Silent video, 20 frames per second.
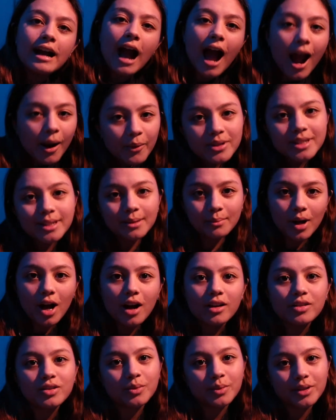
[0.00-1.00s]
I was
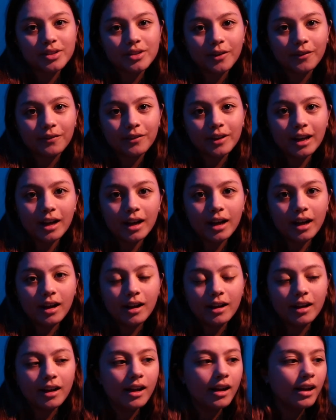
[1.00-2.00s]
imposter with
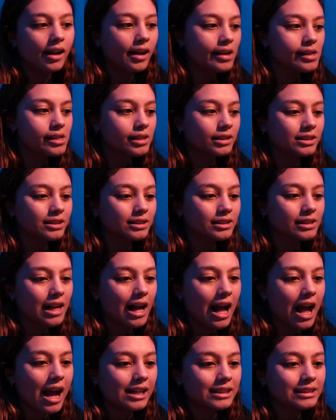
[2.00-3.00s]
Sophia.
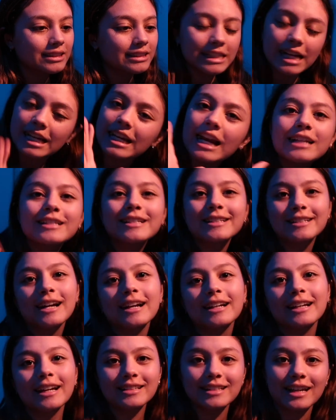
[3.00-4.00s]
And I just
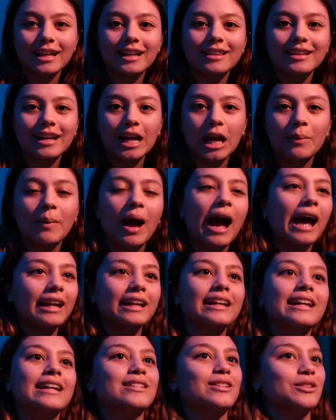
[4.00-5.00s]
got kicked out of the game. I
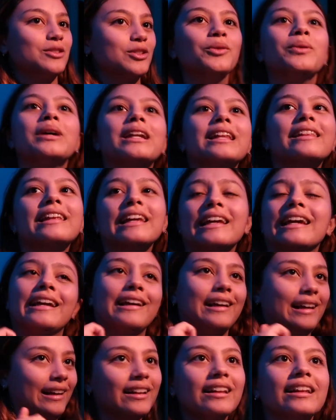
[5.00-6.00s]
didn't get to do
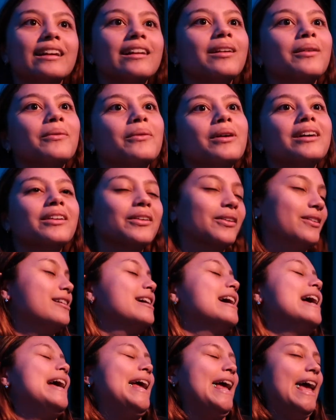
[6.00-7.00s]
anything, kill anyone,
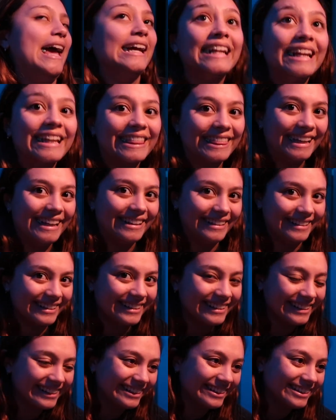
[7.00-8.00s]
or anything.
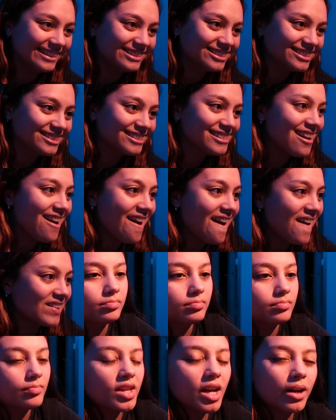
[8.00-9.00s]

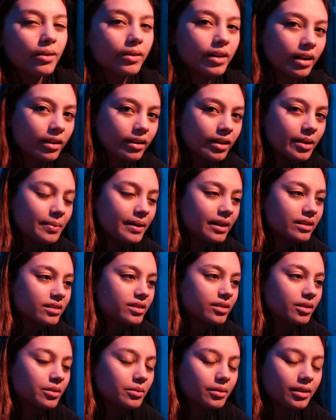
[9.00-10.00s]
Okay, I'll get back
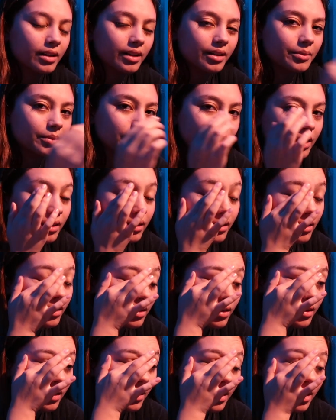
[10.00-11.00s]
to y'all like when
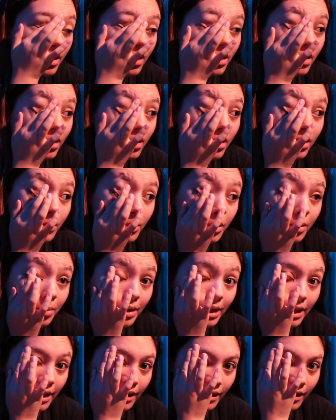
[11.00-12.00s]
we're
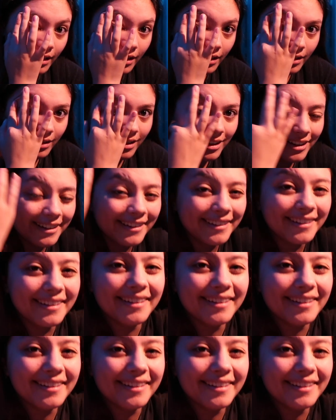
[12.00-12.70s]
playing again.